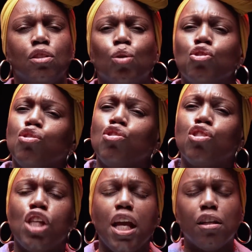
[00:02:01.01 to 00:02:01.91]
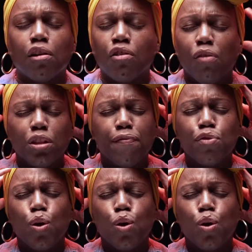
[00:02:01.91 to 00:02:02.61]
Don't you see the crown of